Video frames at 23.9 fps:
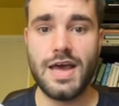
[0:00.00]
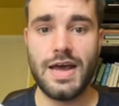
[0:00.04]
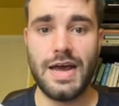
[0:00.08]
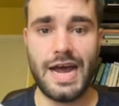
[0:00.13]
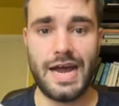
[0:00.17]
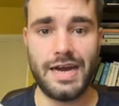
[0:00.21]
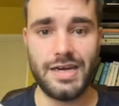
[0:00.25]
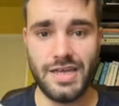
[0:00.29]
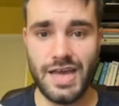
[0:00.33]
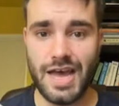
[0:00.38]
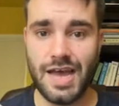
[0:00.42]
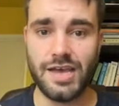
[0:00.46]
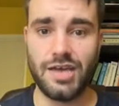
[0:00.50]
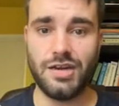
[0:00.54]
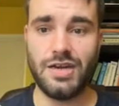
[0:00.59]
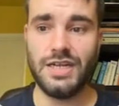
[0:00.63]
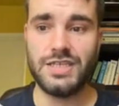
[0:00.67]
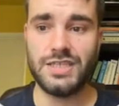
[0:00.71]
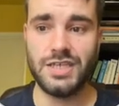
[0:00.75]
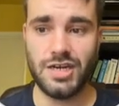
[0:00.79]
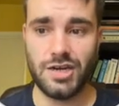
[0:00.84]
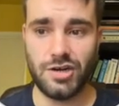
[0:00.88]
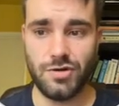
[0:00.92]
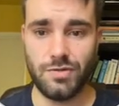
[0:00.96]
And yeah, you need
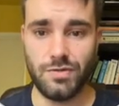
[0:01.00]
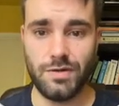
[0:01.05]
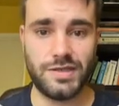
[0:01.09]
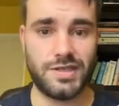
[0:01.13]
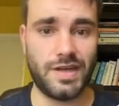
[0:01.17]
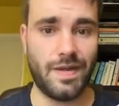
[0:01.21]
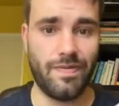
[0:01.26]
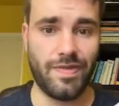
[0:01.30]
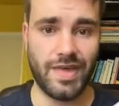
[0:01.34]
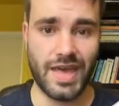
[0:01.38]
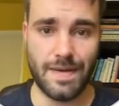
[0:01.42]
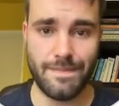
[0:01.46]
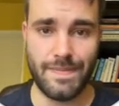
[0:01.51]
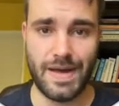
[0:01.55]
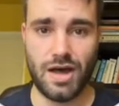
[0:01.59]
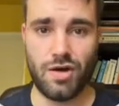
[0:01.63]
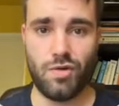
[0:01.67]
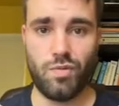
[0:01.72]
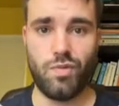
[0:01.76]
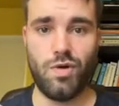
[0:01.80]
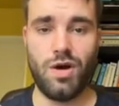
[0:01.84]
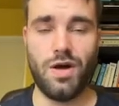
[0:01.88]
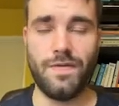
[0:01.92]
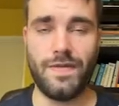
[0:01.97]
to know something
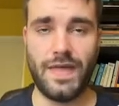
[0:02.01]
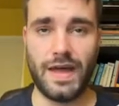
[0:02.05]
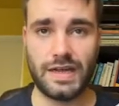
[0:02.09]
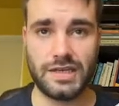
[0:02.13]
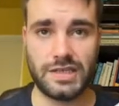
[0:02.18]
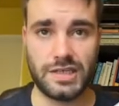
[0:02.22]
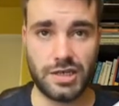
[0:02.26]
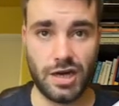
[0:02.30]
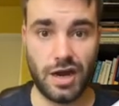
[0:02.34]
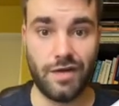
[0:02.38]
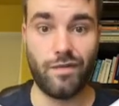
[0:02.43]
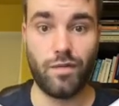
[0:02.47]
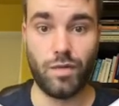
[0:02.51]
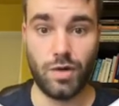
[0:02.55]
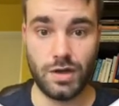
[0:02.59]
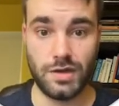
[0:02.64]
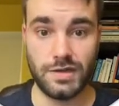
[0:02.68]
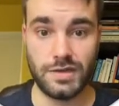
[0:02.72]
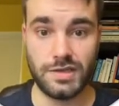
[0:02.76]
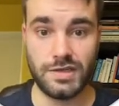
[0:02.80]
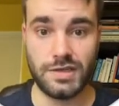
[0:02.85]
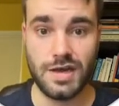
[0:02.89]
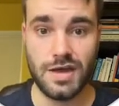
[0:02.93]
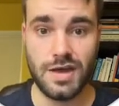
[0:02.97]
about what that stuff
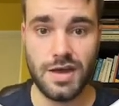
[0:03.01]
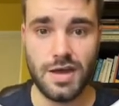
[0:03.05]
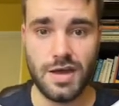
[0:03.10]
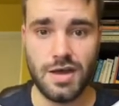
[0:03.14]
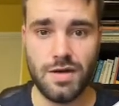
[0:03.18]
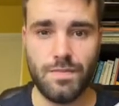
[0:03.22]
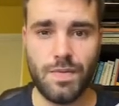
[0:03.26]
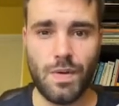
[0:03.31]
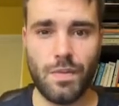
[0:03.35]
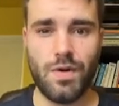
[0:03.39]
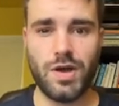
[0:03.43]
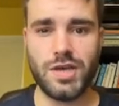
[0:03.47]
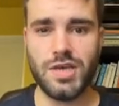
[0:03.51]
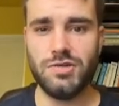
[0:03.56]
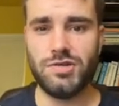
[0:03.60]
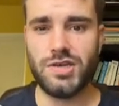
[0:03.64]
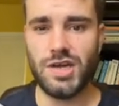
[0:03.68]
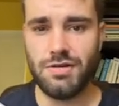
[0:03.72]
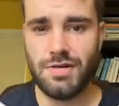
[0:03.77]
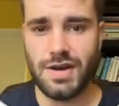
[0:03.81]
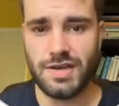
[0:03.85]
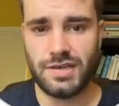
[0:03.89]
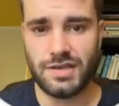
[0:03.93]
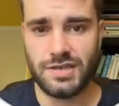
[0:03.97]
was. But what you
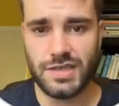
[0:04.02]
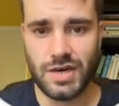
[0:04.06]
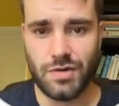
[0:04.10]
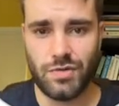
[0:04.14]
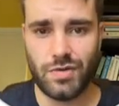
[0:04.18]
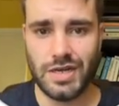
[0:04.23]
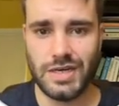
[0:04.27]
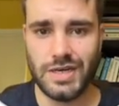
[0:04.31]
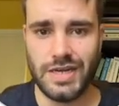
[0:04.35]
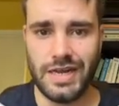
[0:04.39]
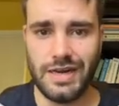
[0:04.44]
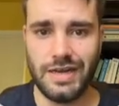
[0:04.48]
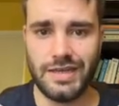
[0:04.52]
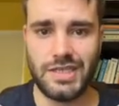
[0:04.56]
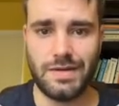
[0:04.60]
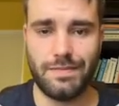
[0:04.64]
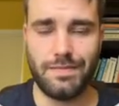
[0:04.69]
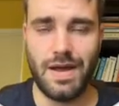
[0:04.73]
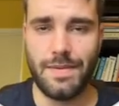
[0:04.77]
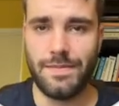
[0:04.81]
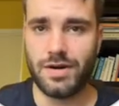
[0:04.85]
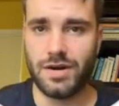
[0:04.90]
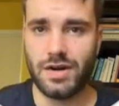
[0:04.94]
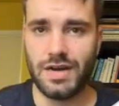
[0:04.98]
don't necessarily need is to
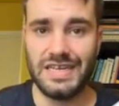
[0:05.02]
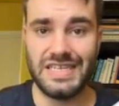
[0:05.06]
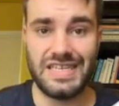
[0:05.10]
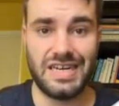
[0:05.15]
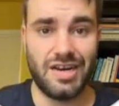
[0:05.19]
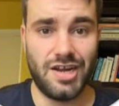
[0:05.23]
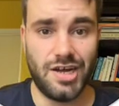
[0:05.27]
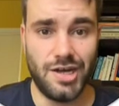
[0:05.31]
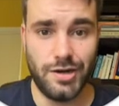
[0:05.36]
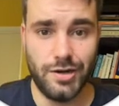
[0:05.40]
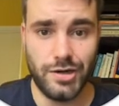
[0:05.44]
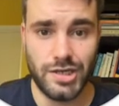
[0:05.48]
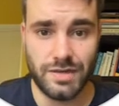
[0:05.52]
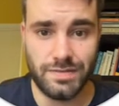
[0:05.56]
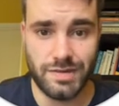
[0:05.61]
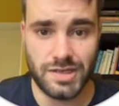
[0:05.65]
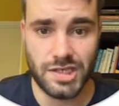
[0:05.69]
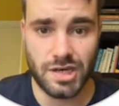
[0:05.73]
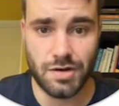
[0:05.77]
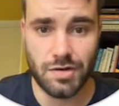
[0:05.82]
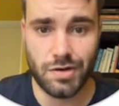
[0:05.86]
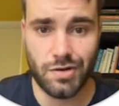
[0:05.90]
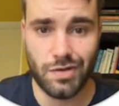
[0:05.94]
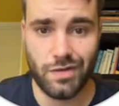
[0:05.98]
memorize loads of
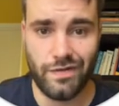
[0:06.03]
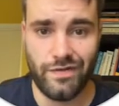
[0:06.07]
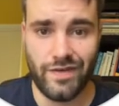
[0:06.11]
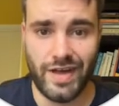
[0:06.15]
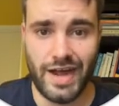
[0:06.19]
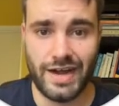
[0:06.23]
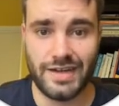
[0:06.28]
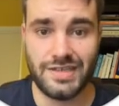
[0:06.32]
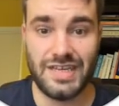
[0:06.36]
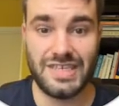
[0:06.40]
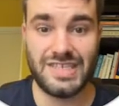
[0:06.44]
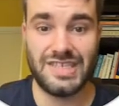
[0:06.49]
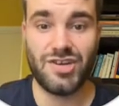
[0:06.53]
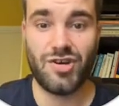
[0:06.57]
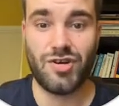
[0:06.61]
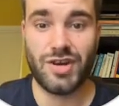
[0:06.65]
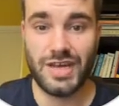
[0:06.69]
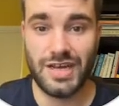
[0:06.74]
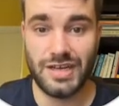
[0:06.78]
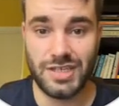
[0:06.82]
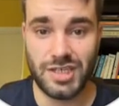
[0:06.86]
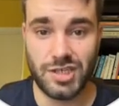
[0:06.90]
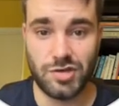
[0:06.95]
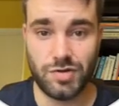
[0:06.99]
historical facts. It's not a
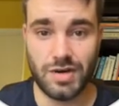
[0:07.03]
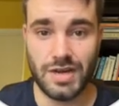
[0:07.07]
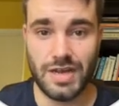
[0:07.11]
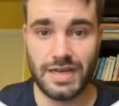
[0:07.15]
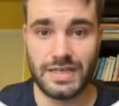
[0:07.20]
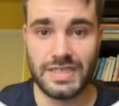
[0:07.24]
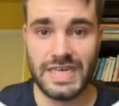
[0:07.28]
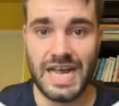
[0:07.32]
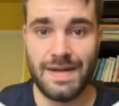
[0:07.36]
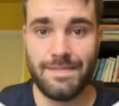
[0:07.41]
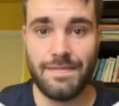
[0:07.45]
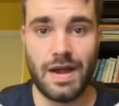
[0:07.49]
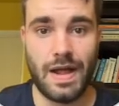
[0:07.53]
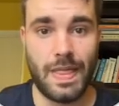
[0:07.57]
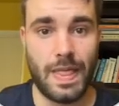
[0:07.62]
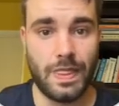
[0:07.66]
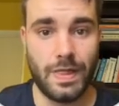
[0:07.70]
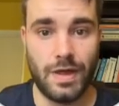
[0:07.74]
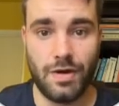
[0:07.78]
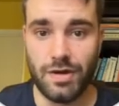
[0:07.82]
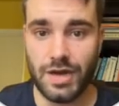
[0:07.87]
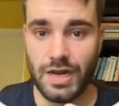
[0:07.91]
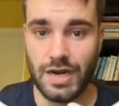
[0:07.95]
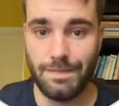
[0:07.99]
history exam, and I'm
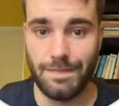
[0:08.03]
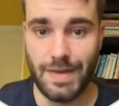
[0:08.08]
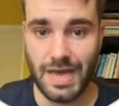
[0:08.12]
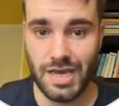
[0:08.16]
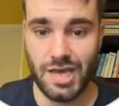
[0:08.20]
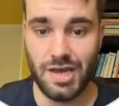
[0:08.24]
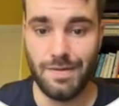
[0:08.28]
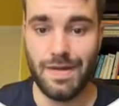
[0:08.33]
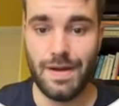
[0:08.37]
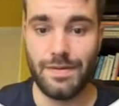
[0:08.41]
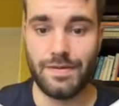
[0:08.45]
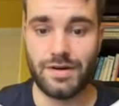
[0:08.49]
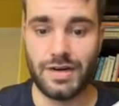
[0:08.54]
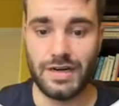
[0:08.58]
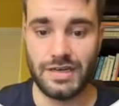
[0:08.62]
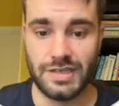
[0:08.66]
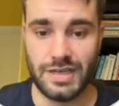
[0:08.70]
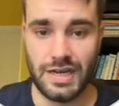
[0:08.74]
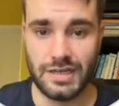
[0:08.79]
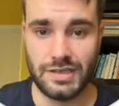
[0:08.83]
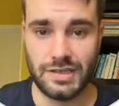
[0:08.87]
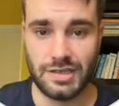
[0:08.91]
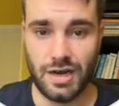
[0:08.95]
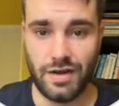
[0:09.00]
not going to make you memorize
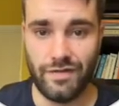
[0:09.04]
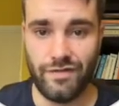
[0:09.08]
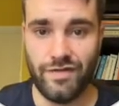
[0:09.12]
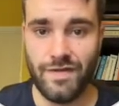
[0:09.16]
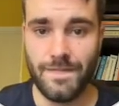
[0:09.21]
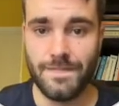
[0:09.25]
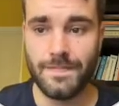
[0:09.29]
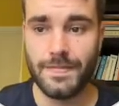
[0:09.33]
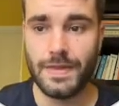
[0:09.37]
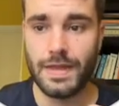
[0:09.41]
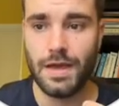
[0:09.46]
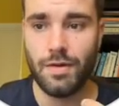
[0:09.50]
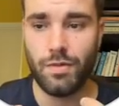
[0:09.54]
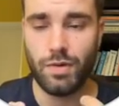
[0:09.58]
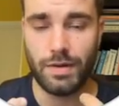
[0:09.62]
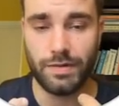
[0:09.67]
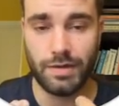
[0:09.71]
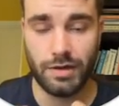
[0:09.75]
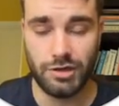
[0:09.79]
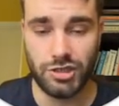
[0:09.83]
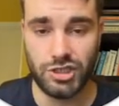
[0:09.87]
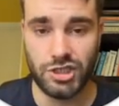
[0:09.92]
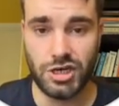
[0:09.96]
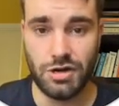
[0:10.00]
that stuff. What I'm
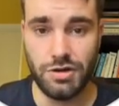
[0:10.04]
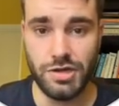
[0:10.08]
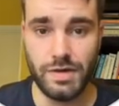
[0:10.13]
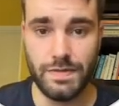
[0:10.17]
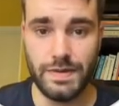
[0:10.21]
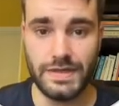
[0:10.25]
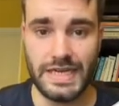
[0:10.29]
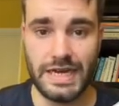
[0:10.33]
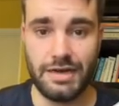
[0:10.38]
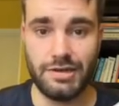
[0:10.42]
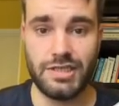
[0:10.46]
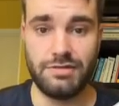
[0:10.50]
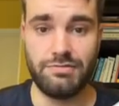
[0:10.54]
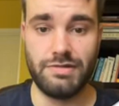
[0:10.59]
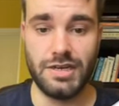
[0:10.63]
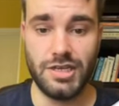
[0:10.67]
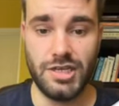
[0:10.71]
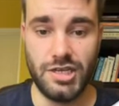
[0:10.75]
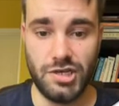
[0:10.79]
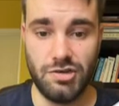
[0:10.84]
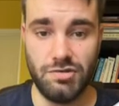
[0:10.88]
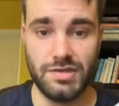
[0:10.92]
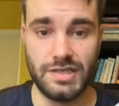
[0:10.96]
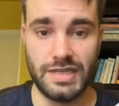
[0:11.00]
going to show you is how to
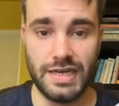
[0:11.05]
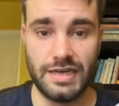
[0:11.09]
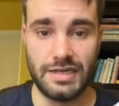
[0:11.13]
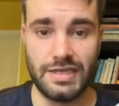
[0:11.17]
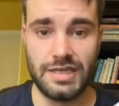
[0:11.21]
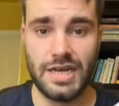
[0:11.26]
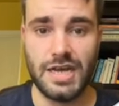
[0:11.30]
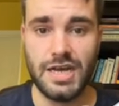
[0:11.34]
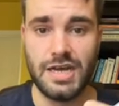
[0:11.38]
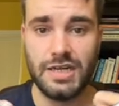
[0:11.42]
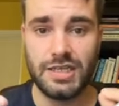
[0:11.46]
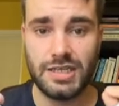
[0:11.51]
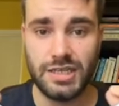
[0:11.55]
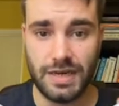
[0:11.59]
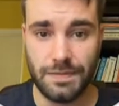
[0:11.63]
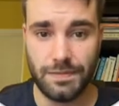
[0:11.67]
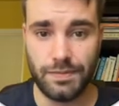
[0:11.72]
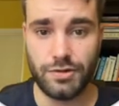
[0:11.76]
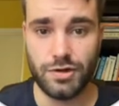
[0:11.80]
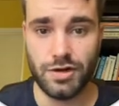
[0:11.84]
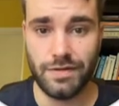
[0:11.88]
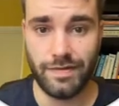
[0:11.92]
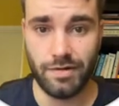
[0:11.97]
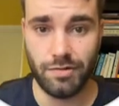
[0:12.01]
use it to
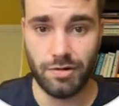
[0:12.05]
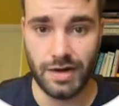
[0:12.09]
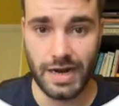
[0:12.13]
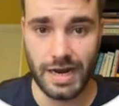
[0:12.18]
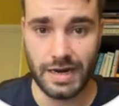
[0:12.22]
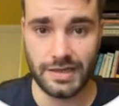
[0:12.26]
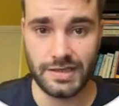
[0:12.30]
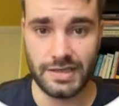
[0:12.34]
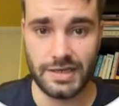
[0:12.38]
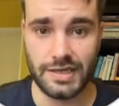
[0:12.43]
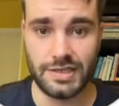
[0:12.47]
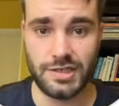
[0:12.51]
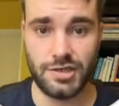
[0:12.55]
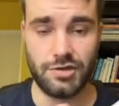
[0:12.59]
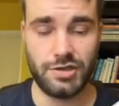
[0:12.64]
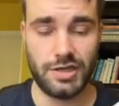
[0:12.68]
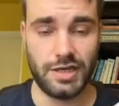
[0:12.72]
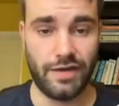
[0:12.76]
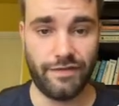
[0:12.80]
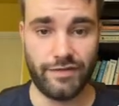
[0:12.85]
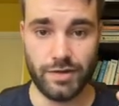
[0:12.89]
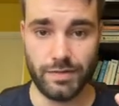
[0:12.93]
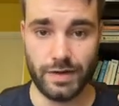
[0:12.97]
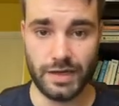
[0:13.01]
improve your analysis, using
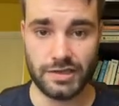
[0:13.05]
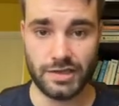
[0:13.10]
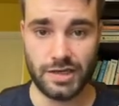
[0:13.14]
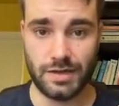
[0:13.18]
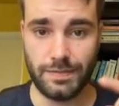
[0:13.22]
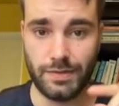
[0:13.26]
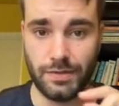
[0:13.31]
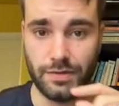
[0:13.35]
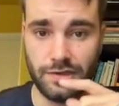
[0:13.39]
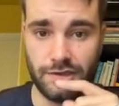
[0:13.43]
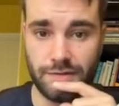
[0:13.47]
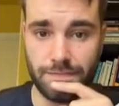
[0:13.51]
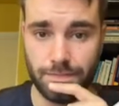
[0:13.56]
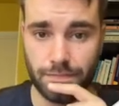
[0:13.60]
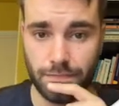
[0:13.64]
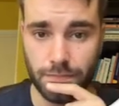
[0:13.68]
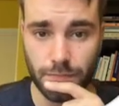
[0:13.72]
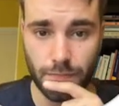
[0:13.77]
a few examples.